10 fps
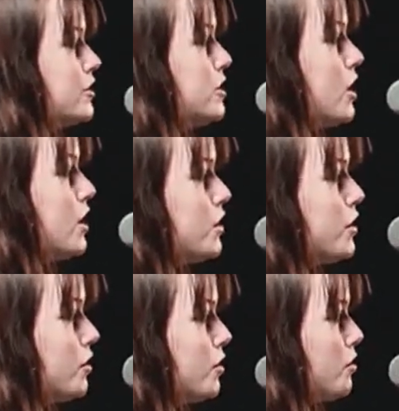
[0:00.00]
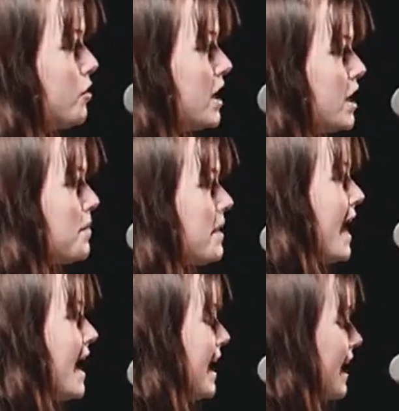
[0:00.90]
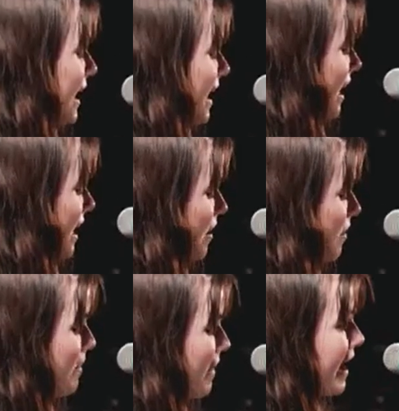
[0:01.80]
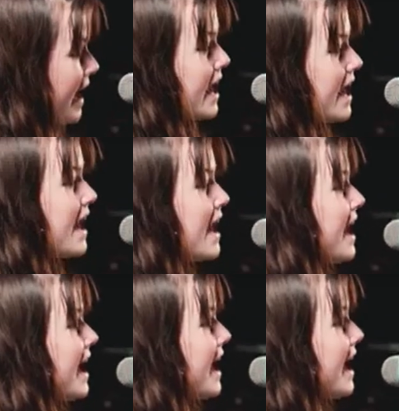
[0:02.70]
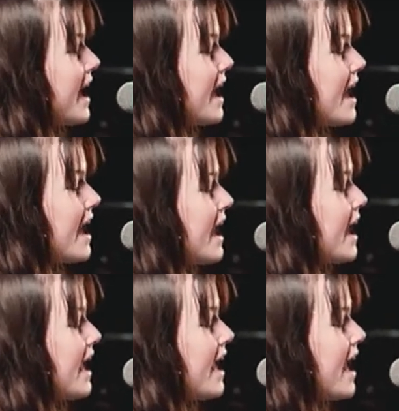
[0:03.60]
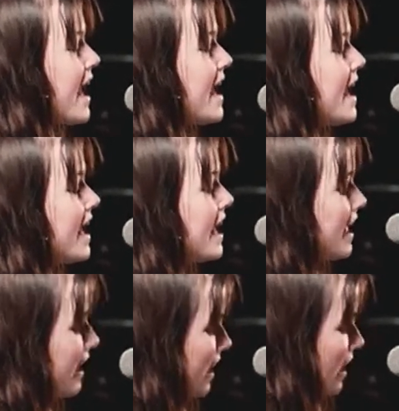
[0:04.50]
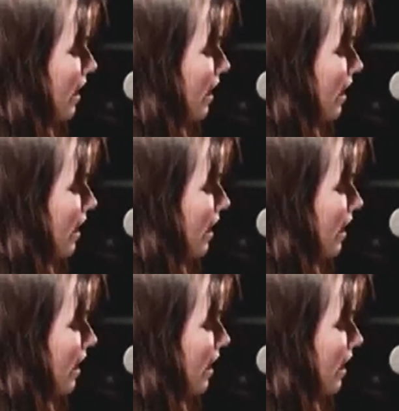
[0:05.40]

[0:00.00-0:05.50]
Thoughts of you replay in my head.